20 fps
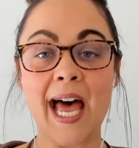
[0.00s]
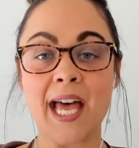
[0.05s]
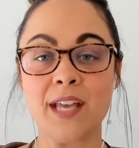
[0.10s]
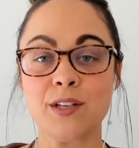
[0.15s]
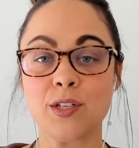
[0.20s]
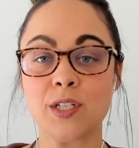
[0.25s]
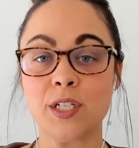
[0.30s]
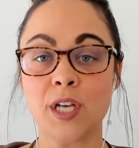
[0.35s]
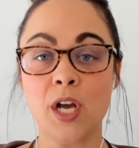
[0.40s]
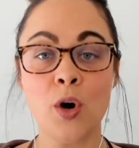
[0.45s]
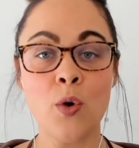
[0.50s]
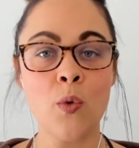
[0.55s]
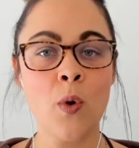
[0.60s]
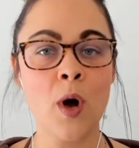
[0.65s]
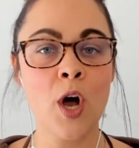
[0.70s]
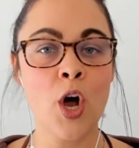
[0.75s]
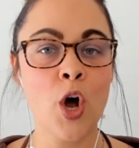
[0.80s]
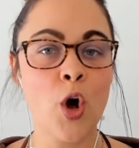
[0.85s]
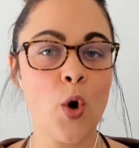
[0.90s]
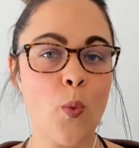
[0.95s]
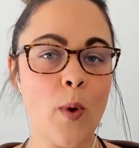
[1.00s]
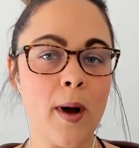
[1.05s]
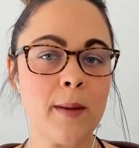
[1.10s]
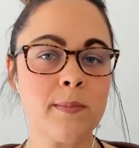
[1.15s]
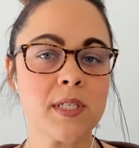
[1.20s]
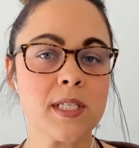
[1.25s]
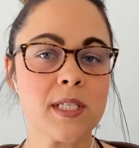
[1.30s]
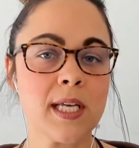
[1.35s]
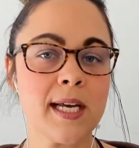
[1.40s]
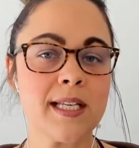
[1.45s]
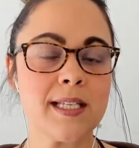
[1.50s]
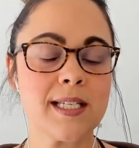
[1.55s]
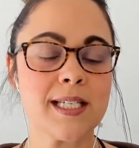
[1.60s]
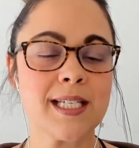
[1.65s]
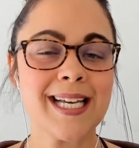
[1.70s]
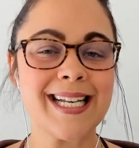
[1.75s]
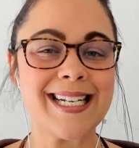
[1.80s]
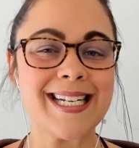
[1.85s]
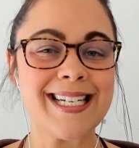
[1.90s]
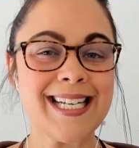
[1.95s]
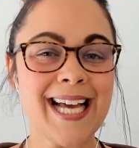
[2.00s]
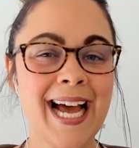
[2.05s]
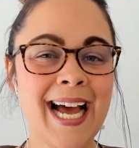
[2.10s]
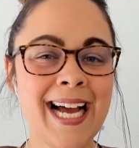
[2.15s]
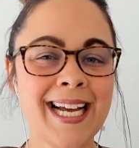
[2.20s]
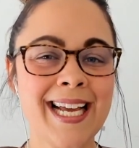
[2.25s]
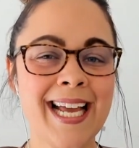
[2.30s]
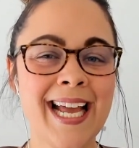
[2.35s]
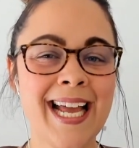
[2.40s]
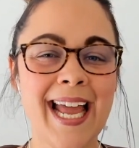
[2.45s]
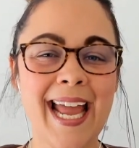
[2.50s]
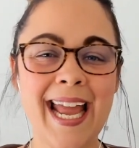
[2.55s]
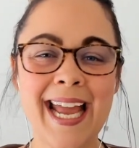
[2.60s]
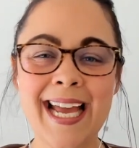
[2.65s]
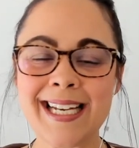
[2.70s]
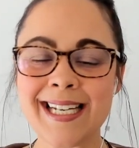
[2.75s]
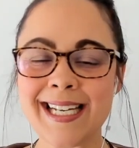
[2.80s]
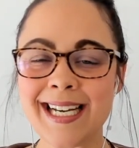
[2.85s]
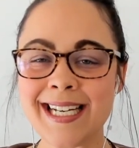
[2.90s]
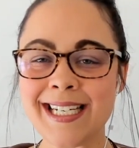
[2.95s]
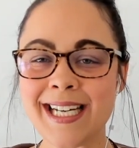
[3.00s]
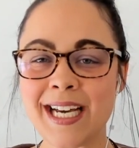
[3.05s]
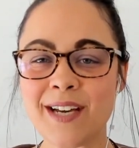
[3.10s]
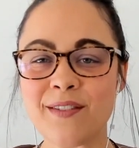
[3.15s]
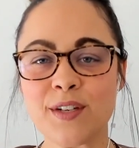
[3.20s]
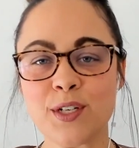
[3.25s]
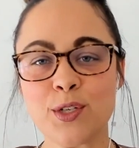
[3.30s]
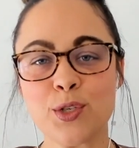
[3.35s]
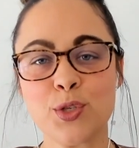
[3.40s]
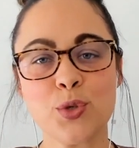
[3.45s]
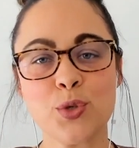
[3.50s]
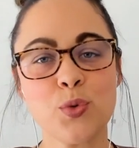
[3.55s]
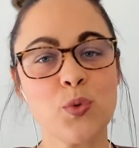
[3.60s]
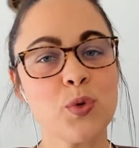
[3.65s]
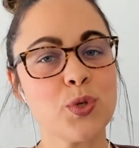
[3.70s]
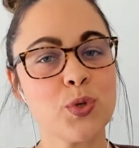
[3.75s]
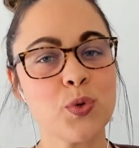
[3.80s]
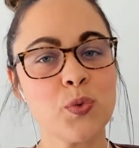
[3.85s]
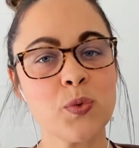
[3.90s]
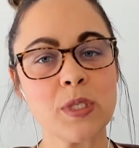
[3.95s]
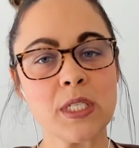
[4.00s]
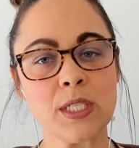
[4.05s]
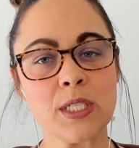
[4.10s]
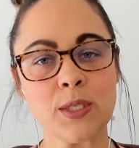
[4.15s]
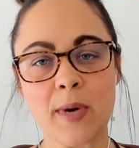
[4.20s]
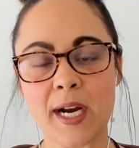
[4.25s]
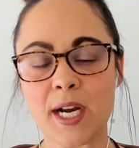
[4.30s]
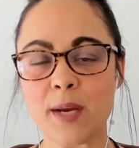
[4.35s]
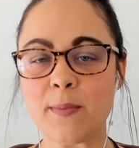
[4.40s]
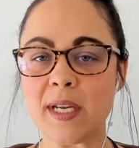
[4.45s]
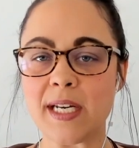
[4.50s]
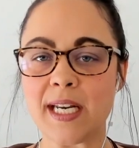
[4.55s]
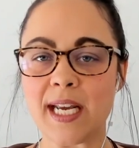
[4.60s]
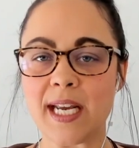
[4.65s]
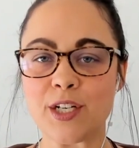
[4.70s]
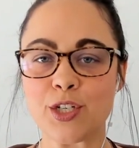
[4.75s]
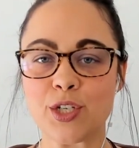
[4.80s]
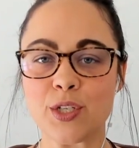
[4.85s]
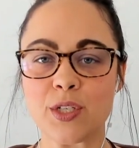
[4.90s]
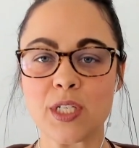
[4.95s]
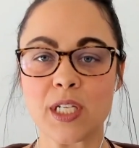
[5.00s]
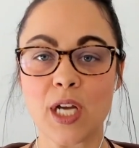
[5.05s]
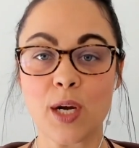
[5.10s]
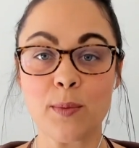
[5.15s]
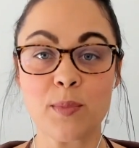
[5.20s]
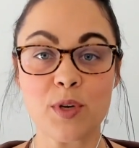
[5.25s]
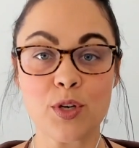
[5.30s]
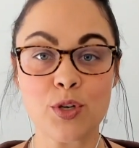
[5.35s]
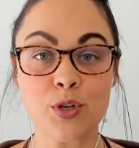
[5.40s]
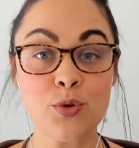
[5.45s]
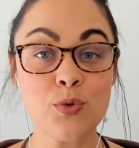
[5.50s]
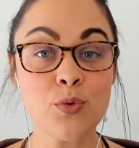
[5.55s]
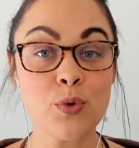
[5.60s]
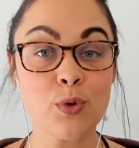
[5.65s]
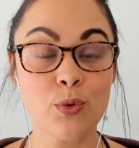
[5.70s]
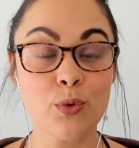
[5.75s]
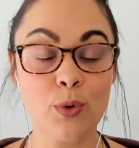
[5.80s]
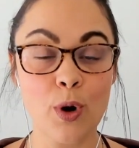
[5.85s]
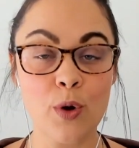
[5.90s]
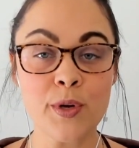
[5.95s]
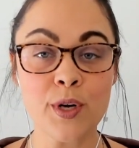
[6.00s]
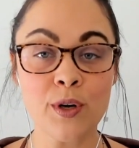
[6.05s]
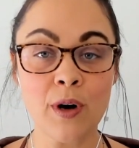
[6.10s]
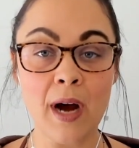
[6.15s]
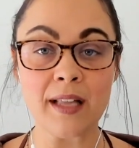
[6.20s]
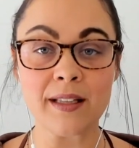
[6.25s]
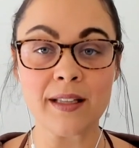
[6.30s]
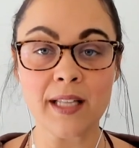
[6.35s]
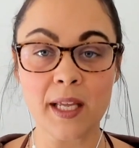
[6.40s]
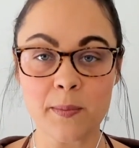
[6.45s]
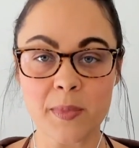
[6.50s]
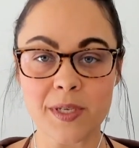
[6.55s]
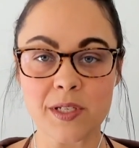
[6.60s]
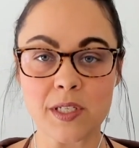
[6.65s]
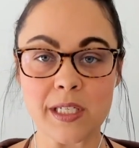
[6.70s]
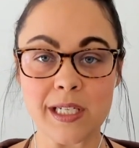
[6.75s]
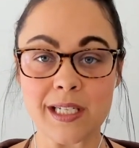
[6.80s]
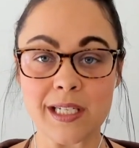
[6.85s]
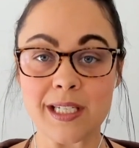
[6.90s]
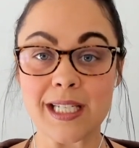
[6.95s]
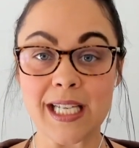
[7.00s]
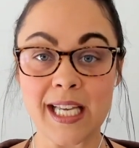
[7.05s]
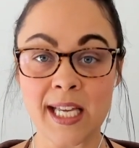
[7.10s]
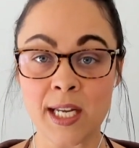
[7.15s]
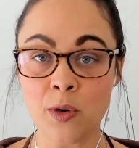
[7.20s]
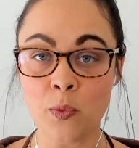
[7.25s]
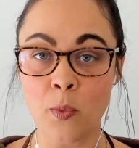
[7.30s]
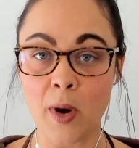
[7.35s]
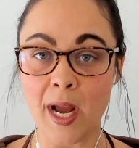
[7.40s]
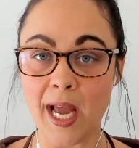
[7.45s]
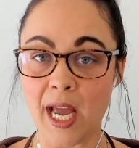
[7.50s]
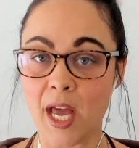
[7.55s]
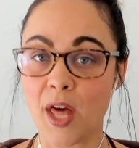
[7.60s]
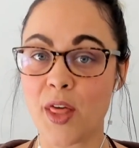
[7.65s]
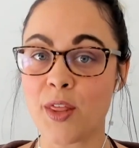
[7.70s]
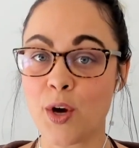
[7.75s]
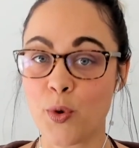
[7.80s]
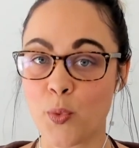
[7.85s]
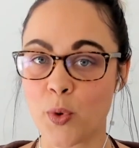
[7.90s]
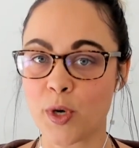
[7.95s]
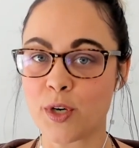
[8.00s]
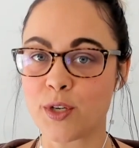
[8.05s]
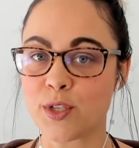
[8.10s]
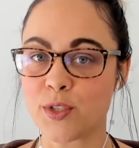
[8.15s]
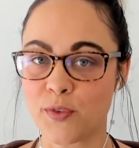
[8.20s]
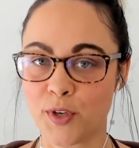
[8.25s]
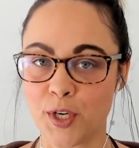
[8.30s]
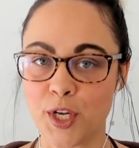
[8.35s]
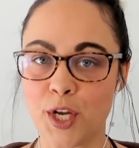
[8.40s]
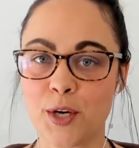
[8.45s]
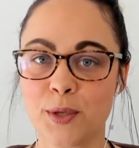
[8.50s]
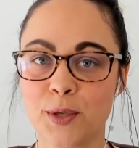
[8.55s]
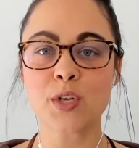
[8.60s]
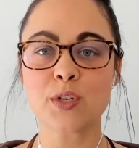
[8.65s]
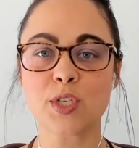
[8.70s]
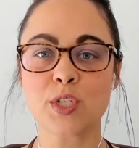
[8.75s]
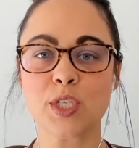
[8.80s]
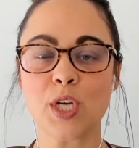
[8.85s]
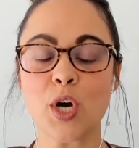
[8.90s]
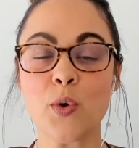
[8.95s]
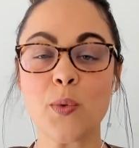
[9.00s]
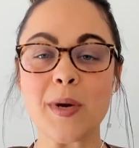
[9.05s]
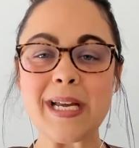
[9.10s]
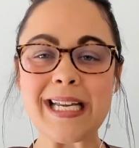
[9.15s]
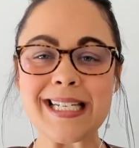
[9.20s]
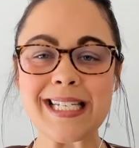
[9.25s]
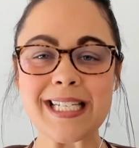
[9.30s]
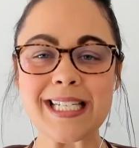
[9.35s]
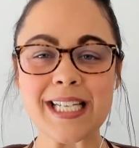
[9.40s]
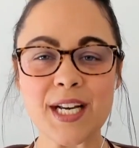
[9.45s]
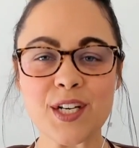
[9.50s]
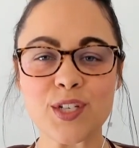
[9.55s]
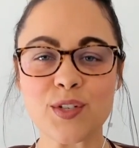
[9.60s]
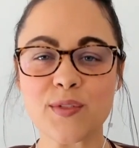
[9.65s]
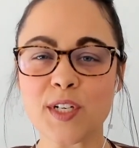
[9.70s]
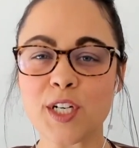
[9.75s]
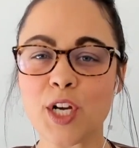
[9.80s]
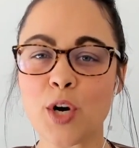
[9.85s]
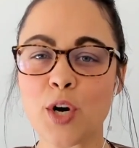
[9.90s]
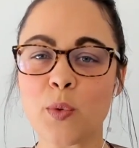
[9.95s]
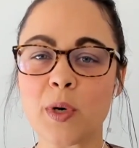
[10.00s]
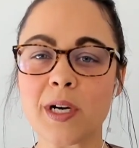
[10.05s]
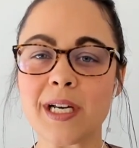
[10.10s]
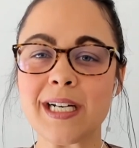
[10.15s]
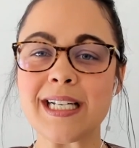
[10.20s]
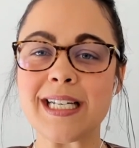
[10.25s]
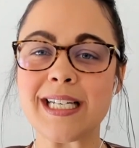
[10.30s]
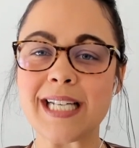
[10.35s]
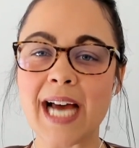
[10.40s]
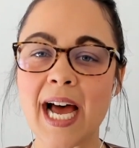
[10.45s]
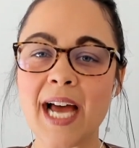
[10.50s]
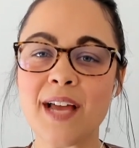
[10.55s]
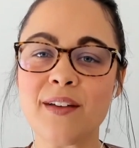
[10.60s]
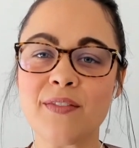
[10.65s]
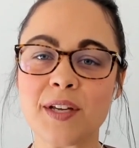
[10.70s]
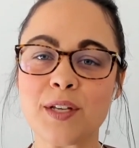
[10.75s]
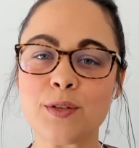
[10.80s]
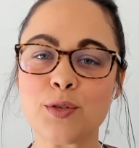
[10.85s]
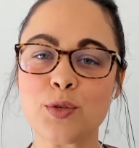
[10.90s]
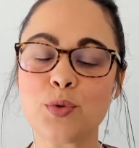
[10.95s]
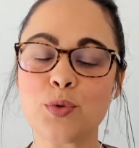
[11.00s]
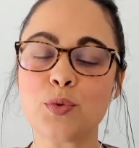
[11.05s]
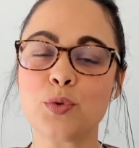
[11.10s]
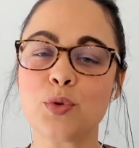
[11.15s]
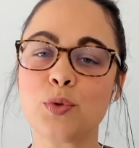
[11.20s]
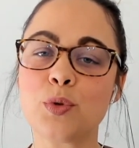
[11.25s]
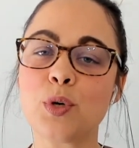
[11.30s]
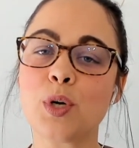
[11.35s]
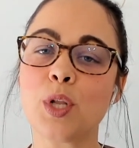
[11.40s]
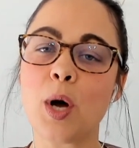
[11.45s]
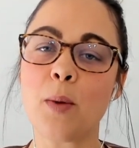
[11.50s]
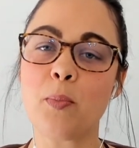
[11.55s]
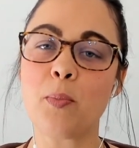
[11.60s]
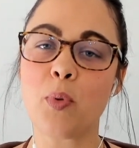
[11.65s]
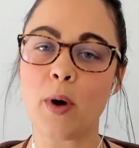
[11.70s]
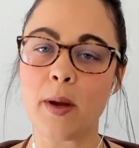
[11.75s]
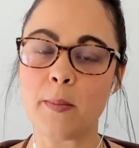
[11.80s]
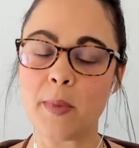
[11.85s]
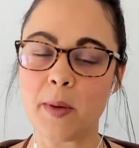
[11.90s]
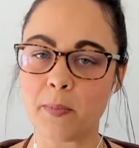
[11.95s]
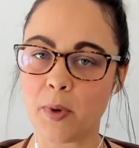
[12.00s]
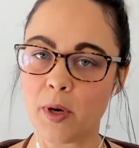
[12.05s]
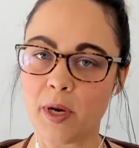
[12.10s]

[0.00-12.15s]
S E O, websites, tech, and I dive into tools and recommendations to help you grow your online business in a way that works for you. So in today's video, we're going to dive into Google appointment